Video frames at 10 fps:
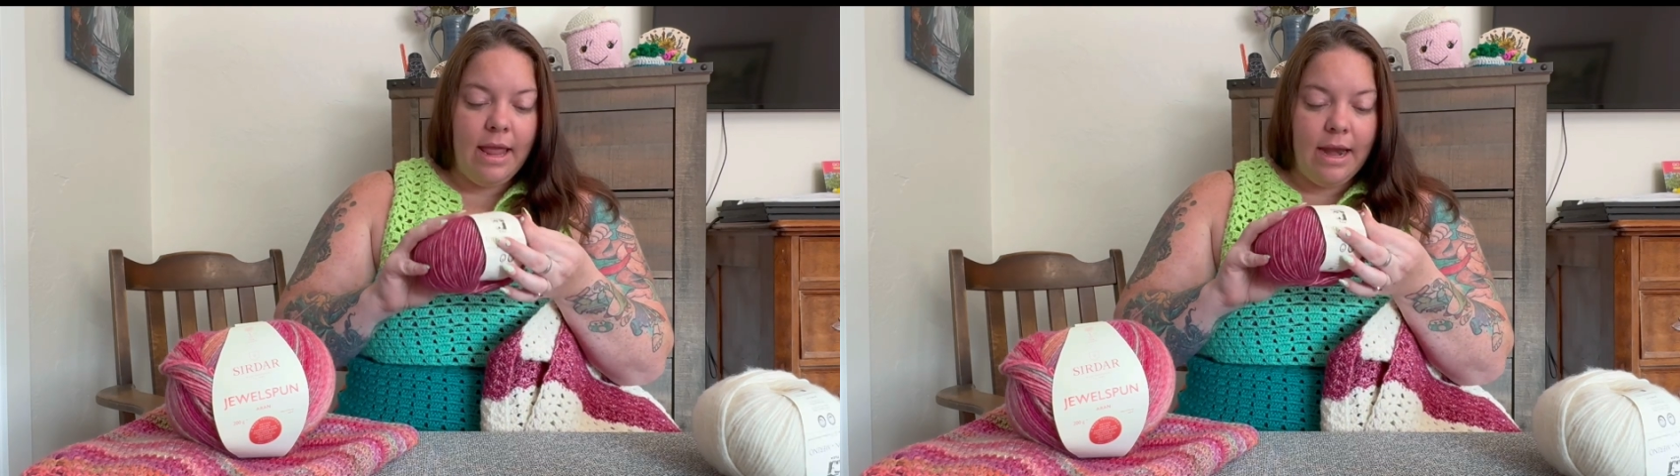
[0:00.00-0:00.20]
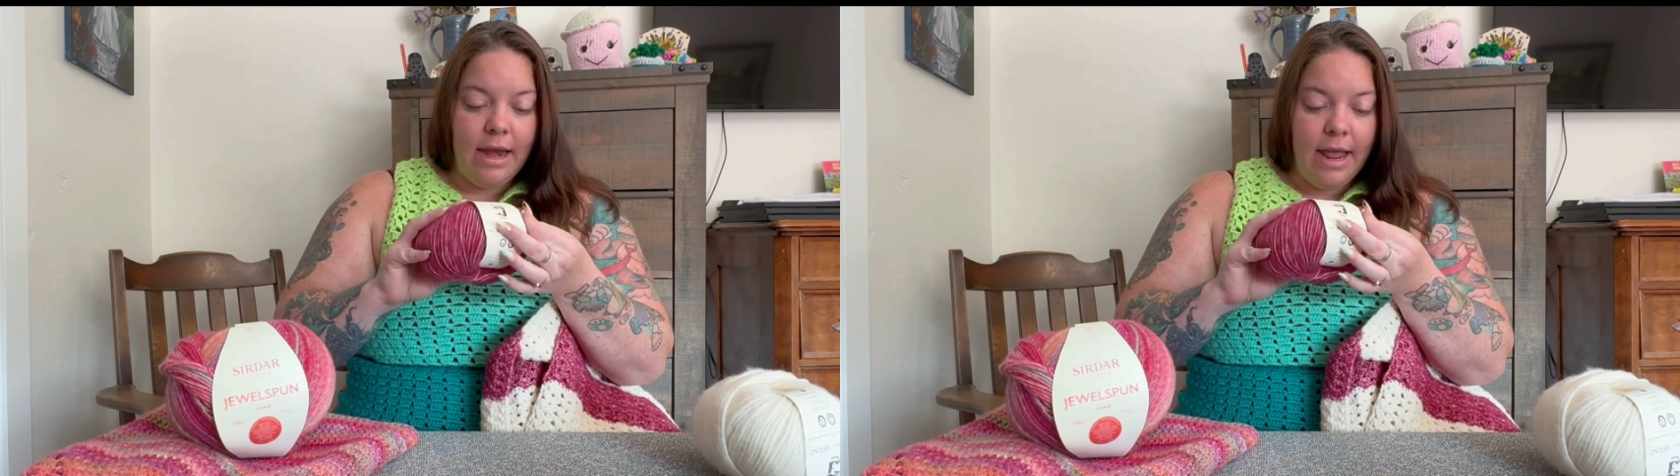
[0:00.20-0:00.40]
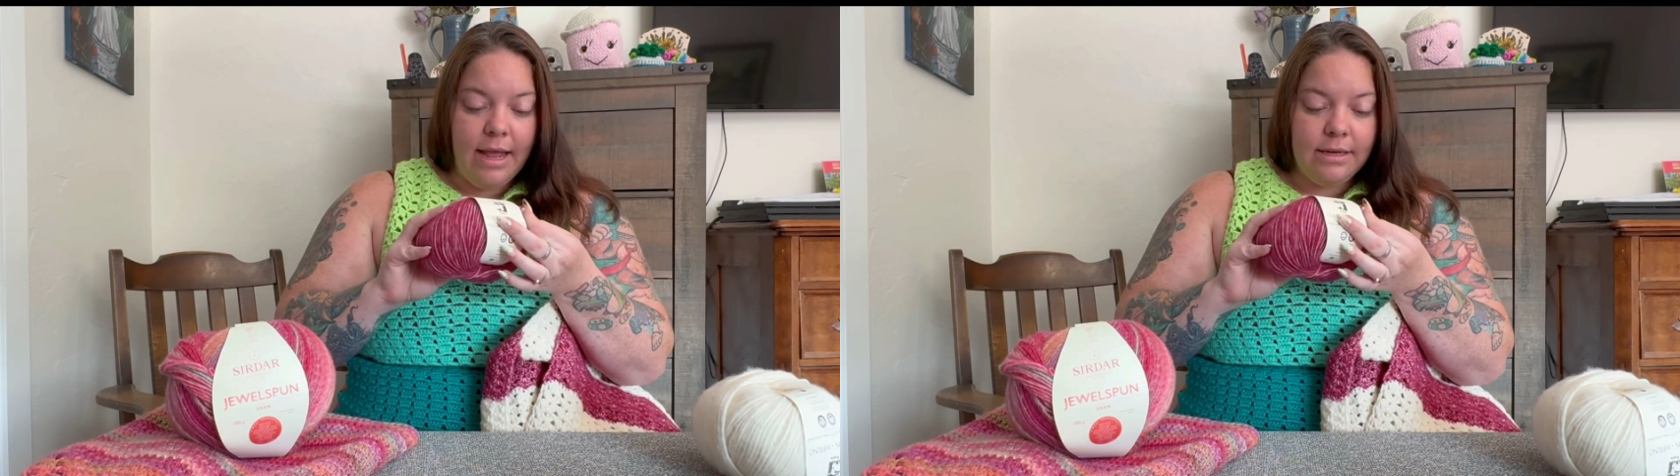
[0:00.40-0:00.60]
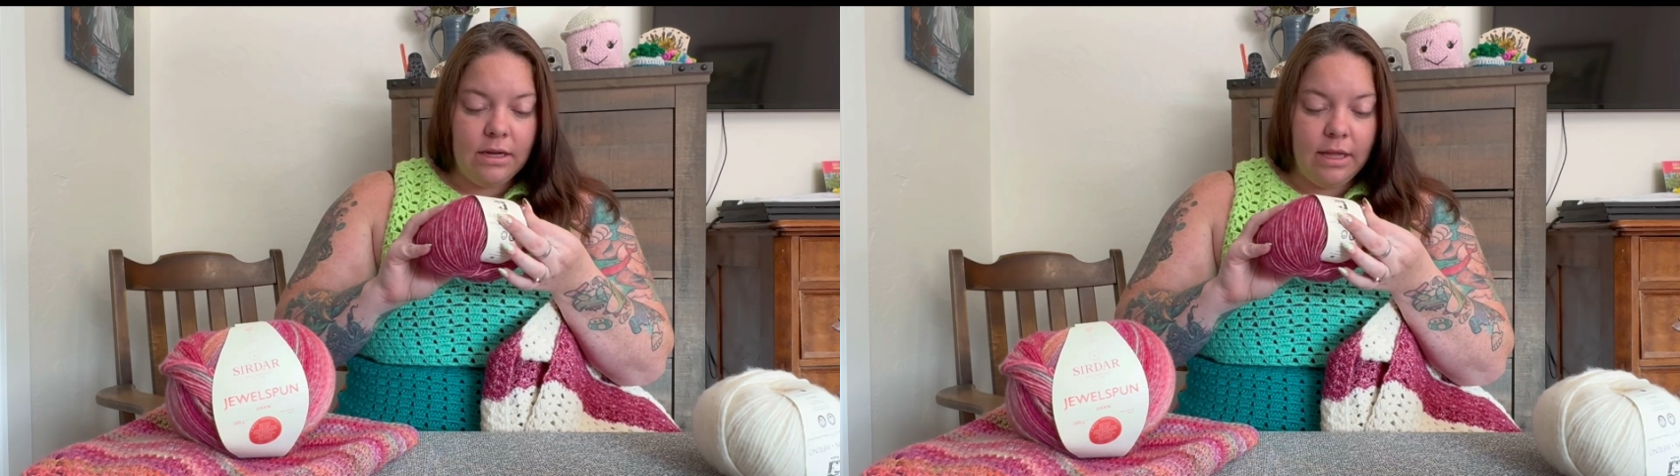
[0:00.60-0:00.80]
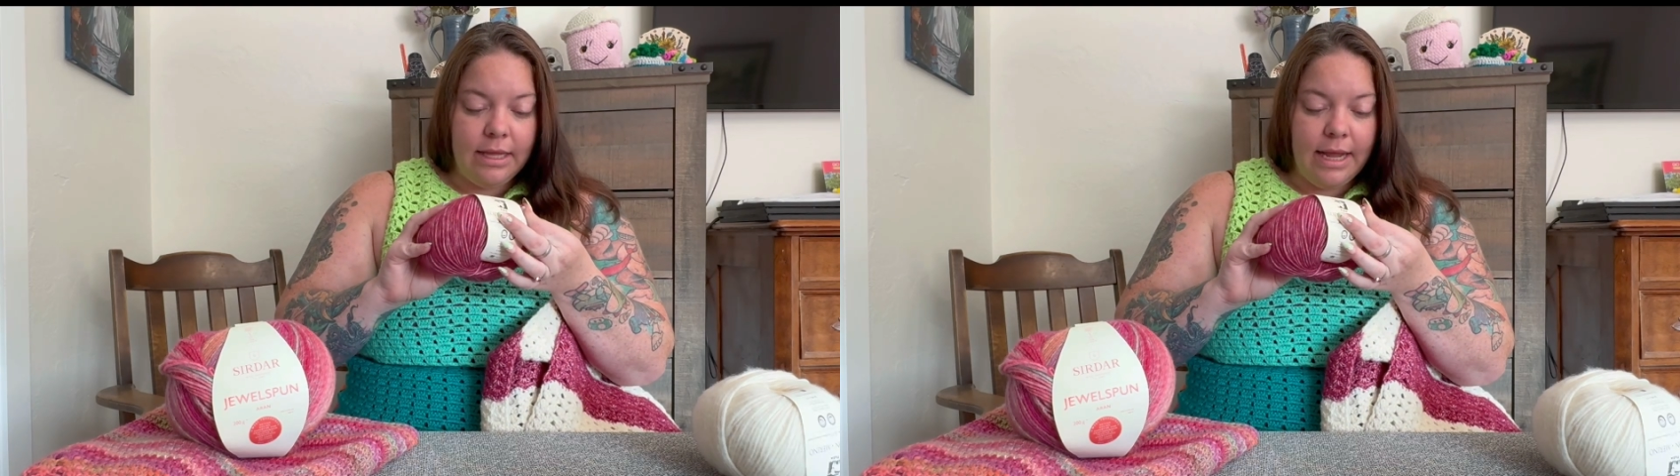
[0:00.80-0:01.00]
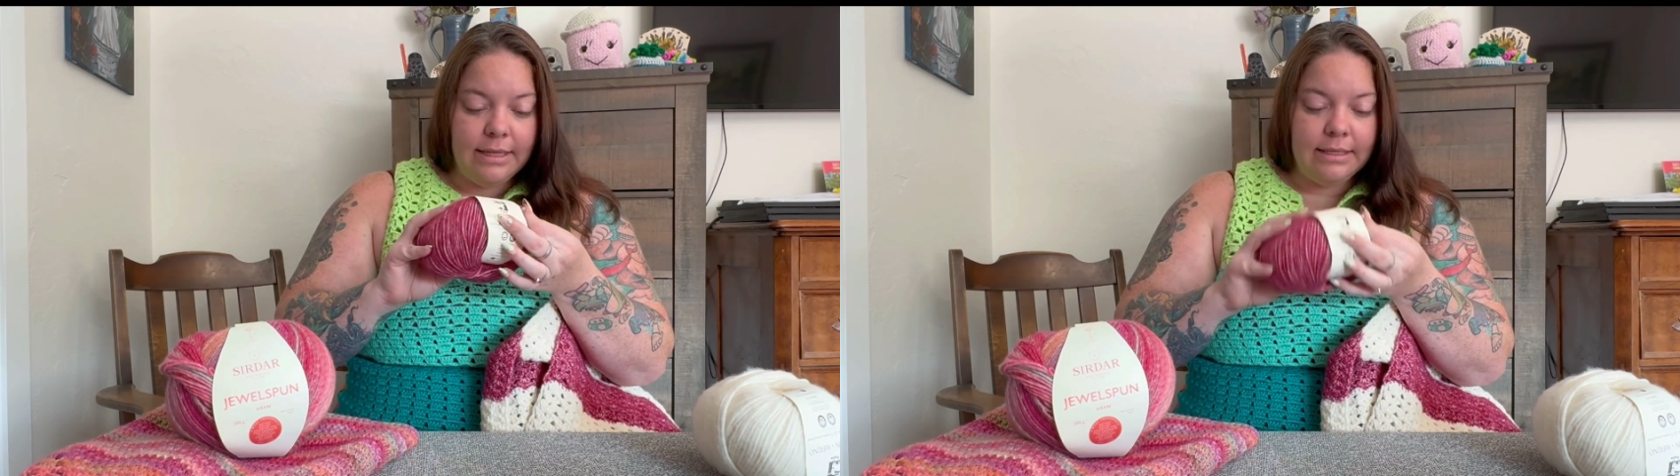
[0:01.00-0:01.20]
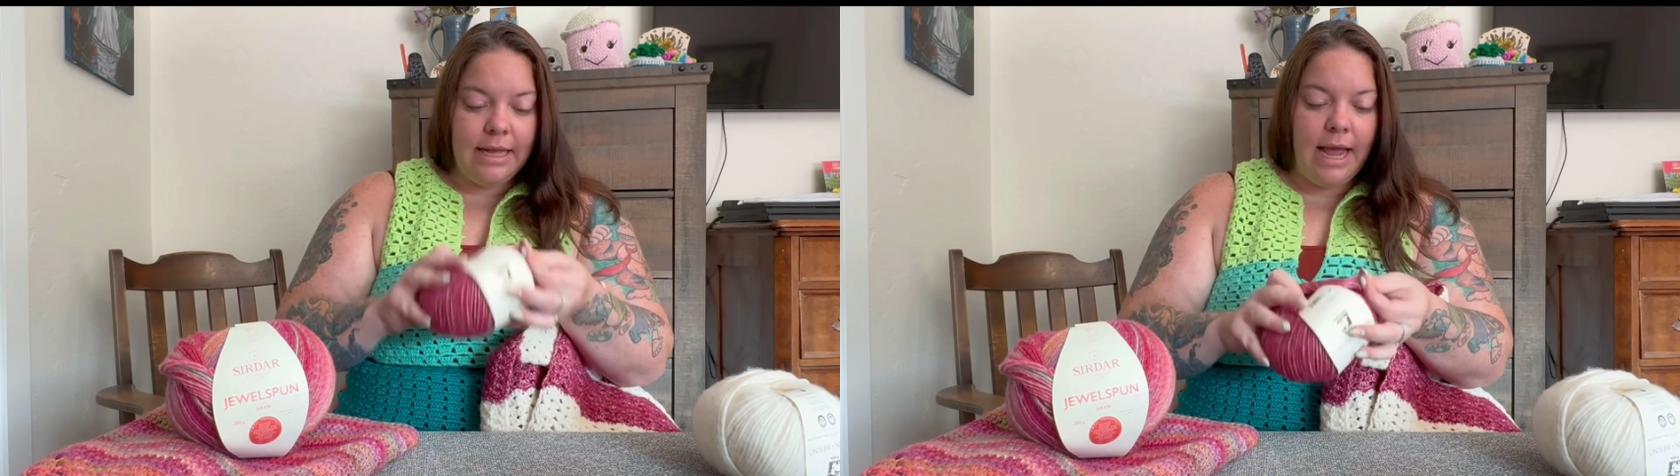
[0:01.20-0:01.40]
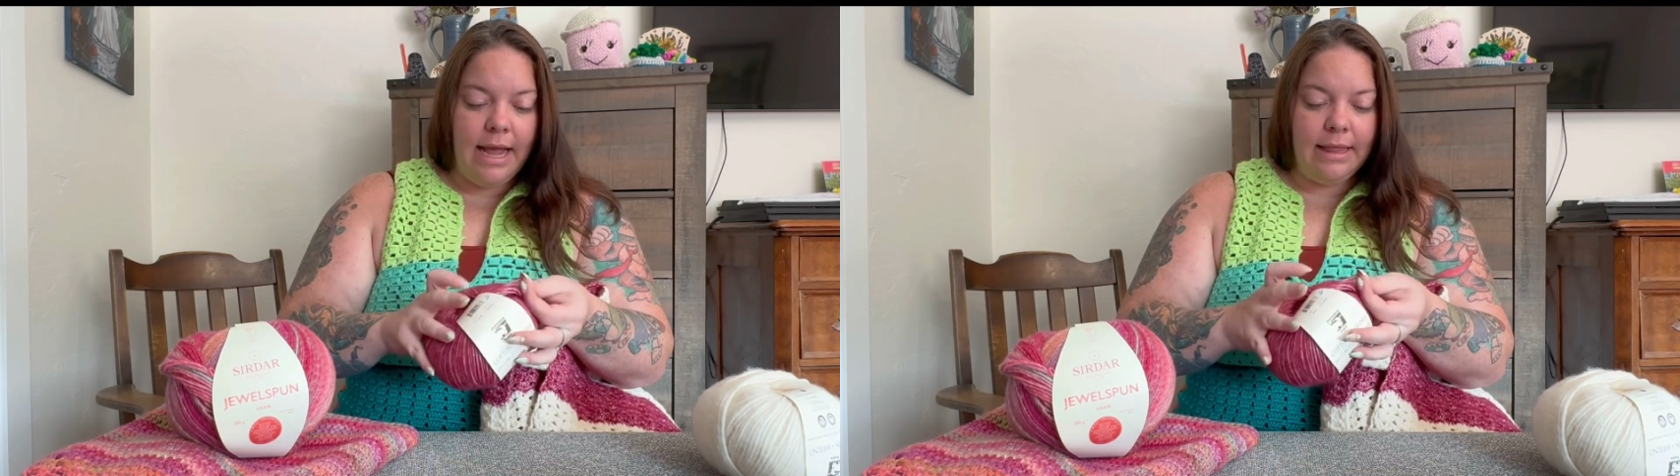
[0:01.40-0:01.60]
knit on the
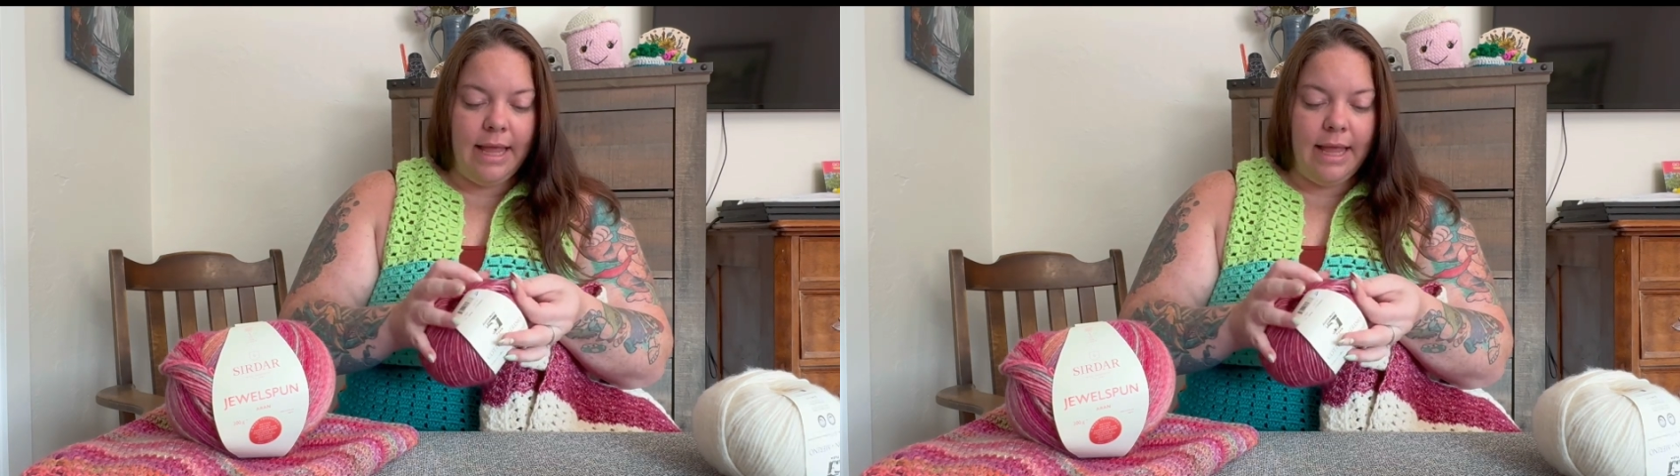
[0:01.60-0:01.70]
inside.